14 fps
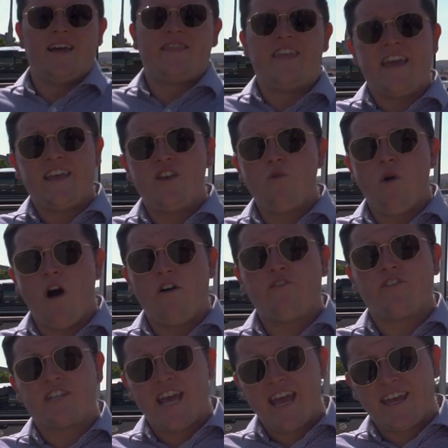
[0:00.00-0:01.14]
Thank you all for
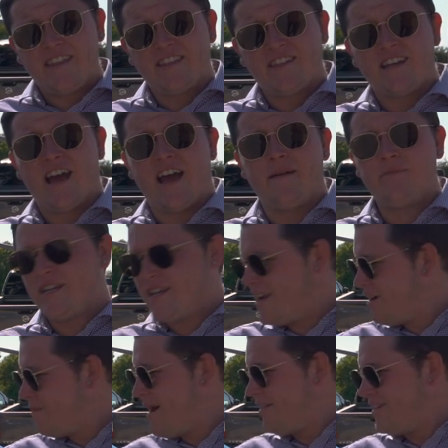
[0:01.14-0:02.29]
taking the time to hear
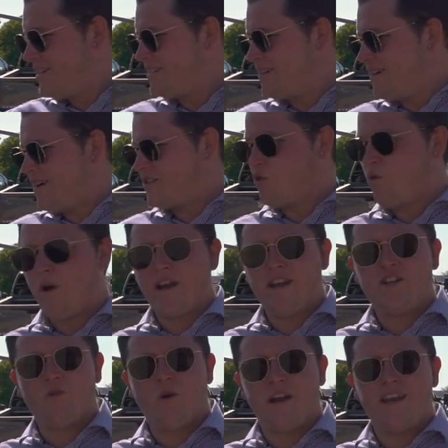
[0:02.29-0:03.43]
about this twenty
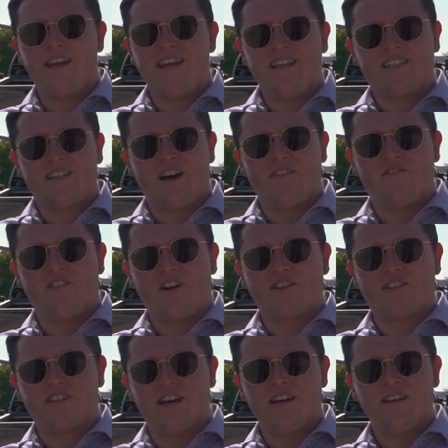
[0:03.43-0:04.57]
twenty Nissan
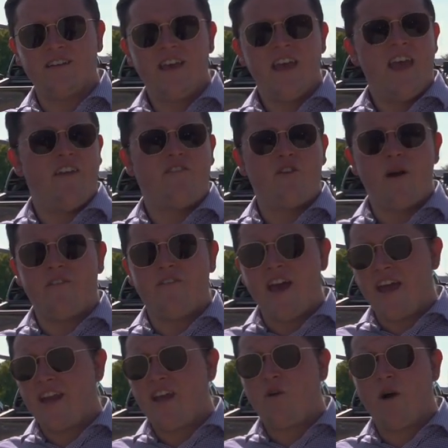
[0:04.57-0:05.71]
Versa. If you have
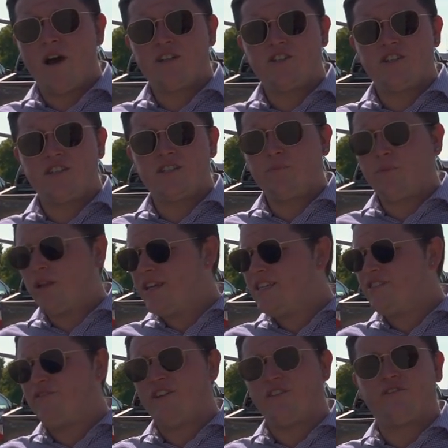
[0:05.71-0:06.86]
any questions, please
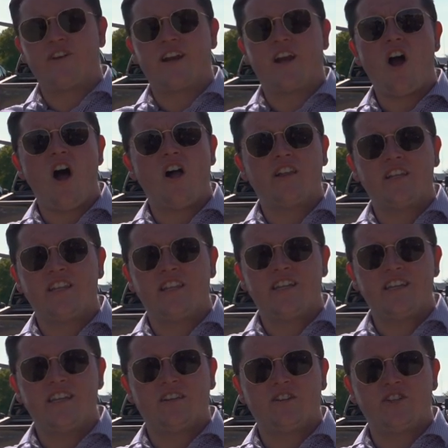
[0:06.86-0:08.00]
feel free to call into the
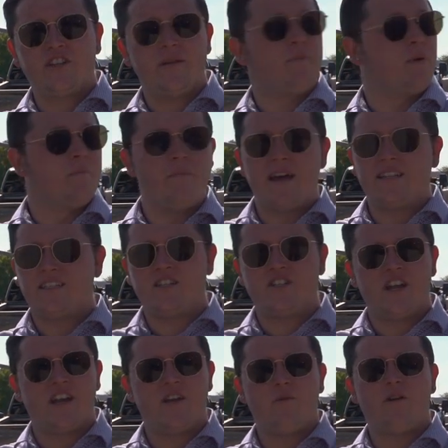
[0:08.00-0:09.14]
dealership or message
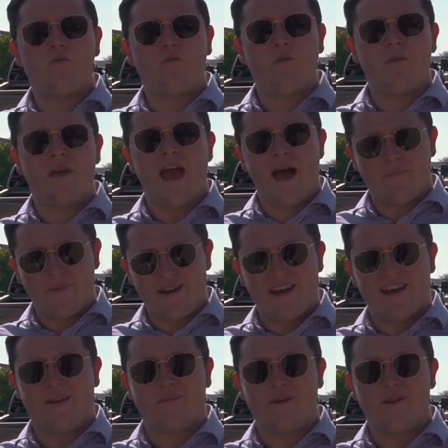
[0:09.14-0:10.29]
anyone. We'll be happy to
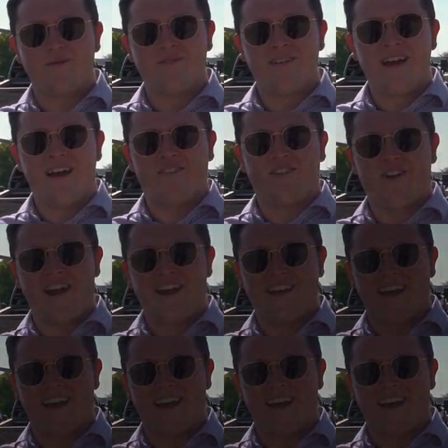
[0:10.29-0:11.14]
help you. Have a great